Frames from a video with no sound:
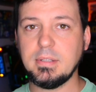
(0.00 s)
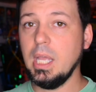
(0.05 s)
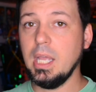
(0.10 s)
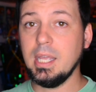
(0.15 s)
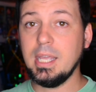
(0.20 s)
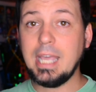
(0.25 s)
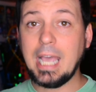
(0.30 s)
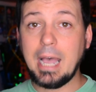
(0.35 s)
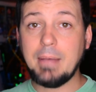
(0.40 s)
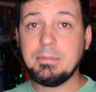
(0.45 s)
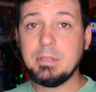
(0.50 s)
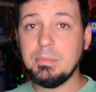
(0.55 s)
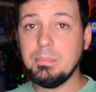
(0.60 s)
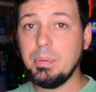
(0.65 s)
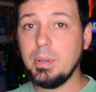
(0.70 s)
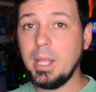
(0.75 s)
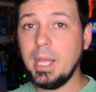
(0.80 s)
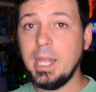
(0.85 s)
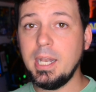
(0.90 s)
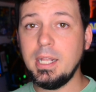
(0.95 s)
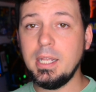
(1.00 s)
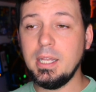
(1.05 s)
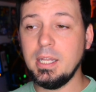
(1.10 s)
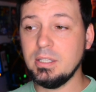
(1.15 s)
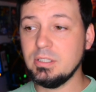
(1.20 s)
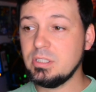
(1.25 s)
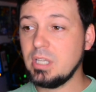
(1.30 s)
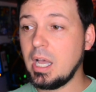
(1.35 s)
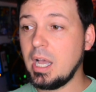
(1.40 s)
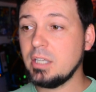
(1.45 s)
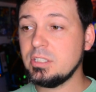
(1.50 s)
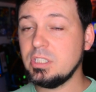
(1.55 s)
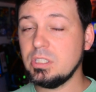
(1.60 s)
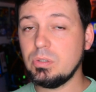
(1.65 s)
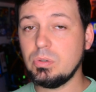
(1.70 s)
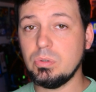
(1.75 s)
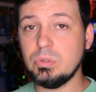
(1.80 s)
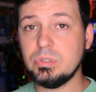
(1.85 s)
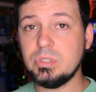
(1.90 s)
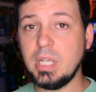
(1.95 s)
And Captain Planet and Toxic
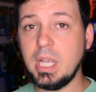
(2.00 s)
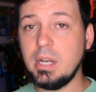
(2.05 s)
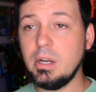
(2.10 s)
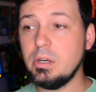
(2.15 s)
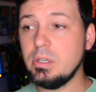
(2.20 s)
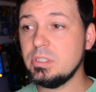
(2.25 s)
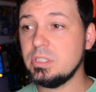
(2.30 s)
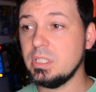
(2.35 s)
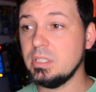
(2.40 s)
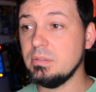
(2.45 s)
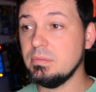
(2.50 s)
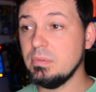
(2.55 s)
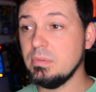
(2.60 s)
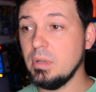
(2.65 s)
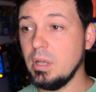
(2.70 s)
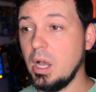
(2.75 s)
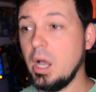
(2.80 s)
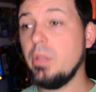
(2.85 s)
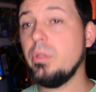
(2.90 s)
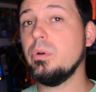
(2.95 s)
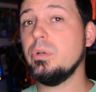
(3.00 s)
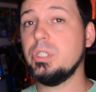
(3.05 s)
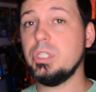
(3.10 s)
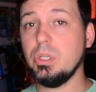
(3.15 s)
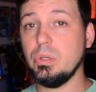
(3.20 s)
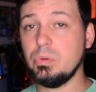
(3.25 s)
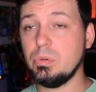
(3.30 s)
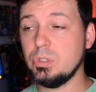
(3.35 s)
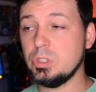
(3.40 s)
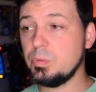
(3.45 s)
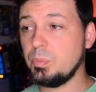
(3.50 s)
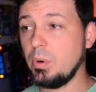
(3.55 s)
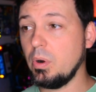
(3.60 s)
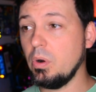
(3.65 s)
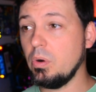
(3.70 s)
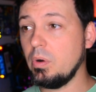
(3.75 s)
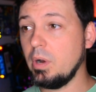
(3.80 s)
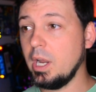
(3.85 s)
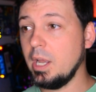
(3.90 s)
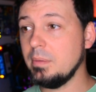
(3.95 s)
Crusaders and other children's
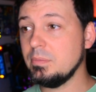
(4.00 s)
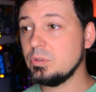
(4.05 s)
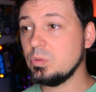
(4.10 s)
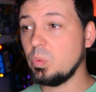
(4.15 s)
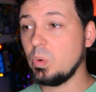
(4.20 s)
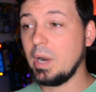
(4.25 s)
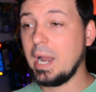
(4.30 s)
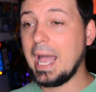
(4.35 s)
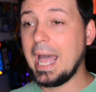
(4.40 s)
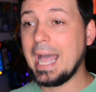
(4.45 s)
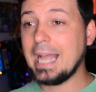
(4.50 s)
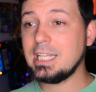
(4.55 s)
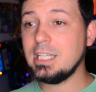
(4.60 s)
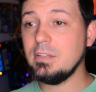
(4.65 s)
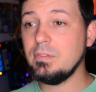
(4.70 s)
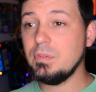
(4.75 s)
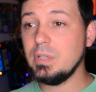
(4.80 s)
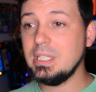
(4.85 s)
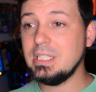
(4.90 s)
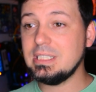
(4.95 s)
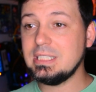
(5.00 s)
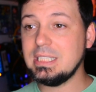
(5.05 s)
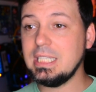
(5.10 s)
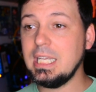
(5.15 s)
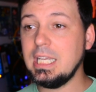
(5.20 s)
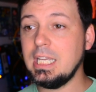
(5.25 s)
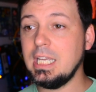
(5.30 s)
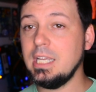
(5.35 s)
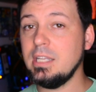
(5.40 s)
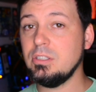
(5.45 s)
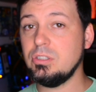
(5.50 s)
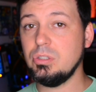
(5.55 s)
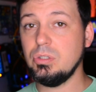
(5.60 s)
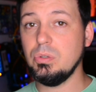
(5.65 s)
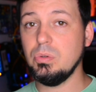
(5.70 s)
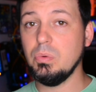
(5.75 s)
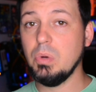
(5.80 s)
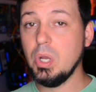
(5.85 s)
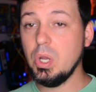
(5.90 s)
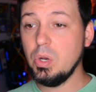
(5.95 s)
programs were actively seeking
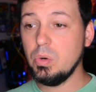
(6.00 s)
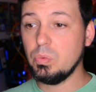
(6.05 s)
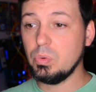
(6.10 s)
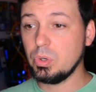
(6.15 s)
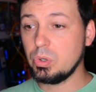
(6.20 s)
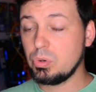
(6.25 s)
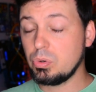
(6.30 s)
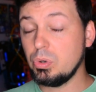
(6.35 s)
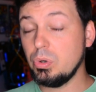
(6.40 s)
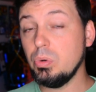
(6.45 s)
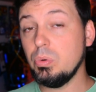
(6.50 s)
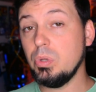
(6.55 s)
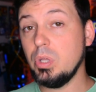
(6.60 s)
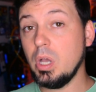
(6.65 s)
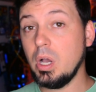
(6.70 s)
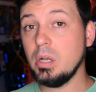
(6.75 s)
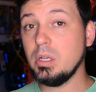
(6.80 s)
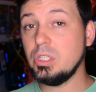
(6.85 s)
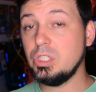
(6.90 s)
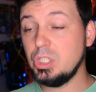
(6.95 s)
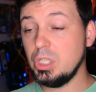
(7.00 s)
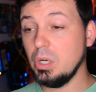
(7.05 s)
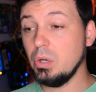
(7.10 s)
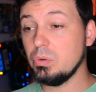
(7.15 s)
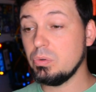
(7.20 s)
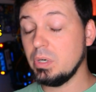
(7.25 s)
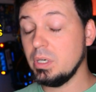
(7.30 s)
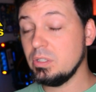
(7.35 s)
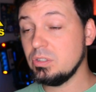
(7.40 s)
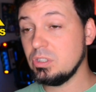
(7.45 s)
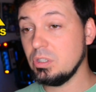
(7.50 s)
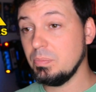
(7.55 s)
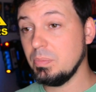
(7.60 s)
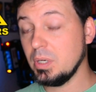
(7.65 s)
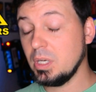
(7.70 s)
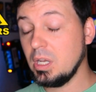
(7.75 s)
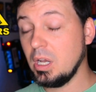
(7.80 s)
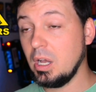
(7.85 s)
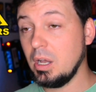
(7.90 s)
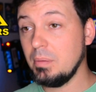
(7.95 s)
to recruit young children to
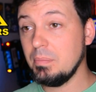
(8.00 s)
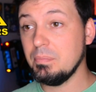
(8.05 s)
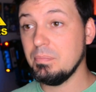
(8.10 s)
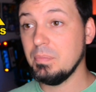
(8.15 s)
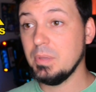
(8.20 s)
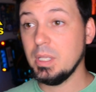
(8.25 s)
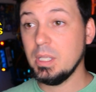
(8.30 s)
become